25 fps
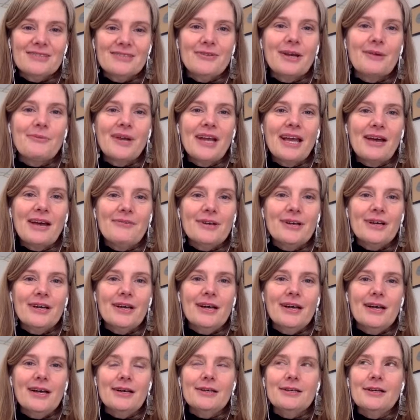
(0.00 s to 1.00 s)
Like we have
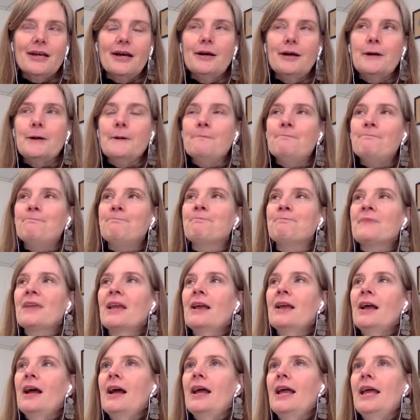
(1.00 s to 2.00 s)
and
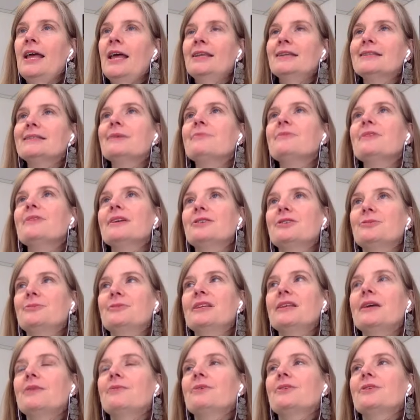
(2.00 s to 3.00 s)
it's something to me
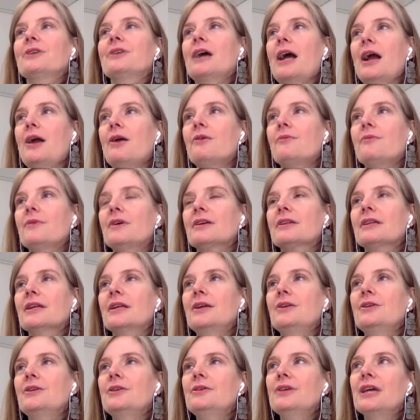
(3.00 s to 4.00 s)
that with the Chiron work that
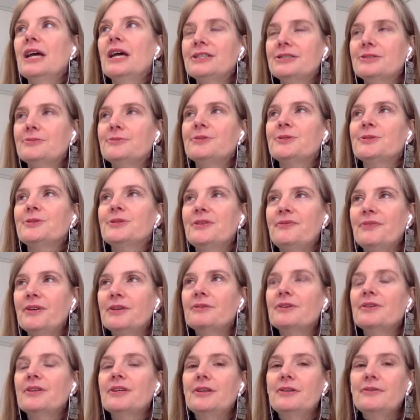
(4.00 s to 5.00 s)
I do, yes,
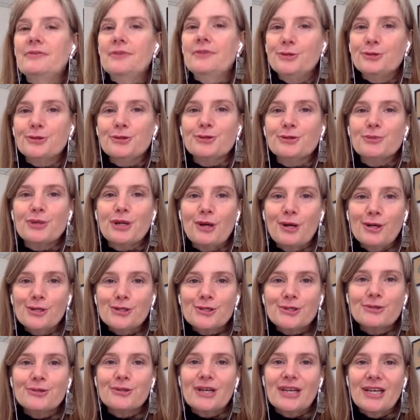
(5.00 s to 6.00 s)
specifically with individuals, but
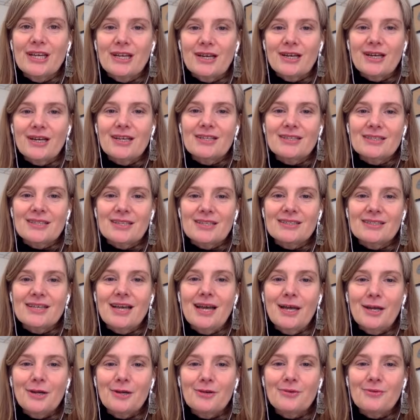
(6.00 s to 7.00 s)
also looking at a
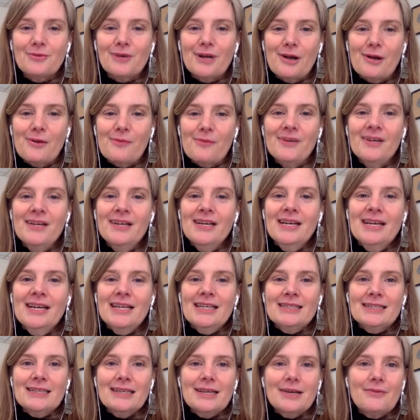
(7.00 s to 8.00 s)
societal realm,
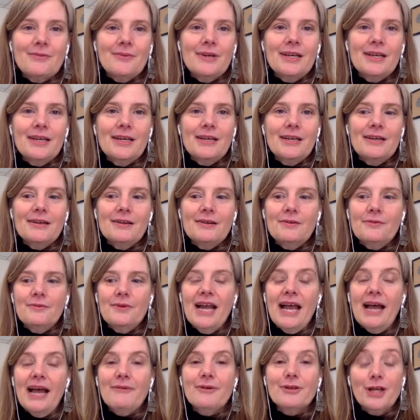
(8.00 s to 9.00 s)
is like we
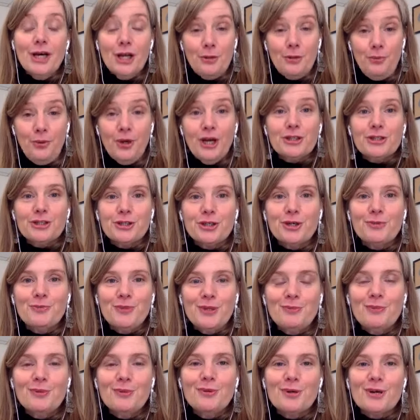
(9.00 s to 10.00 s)
have a lot of pressure on
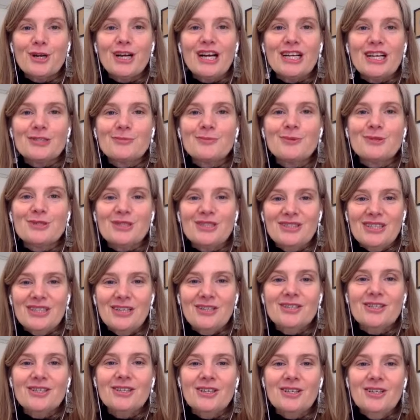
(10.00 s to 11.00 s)
people who are experts and
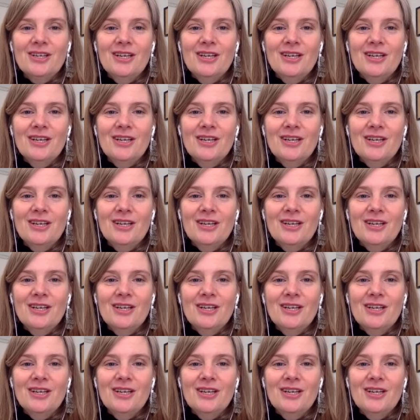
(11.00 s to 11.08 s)
tend to,